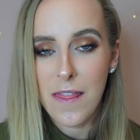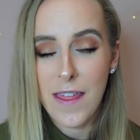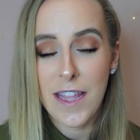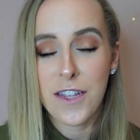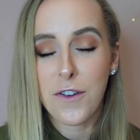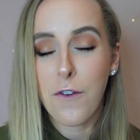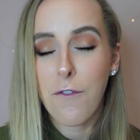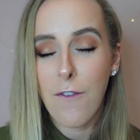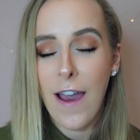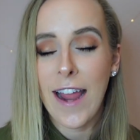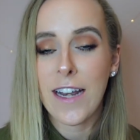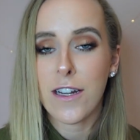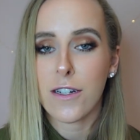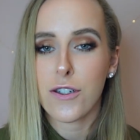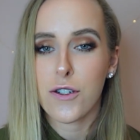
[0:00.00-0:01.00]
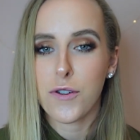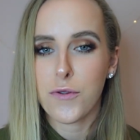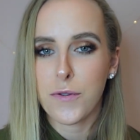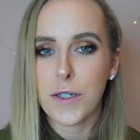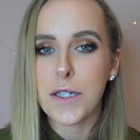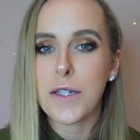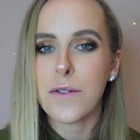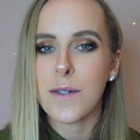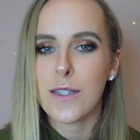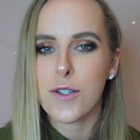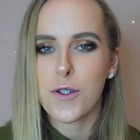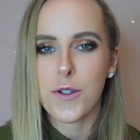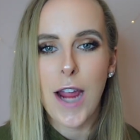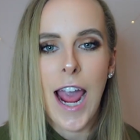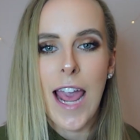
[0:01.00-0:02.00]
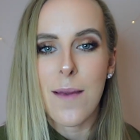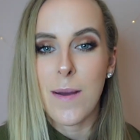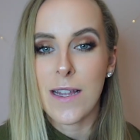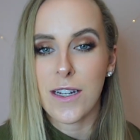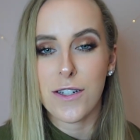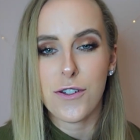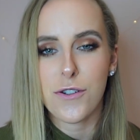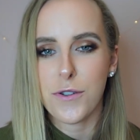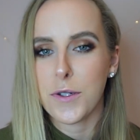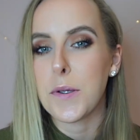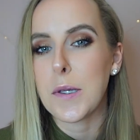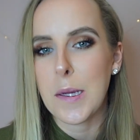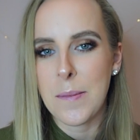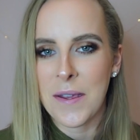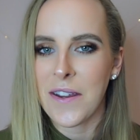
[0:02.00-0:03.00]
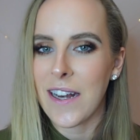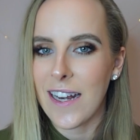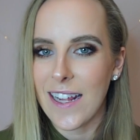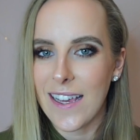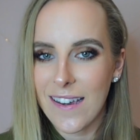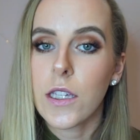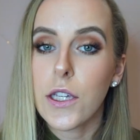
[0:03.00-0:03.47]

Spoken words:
then you'll find your true tribe and your true community.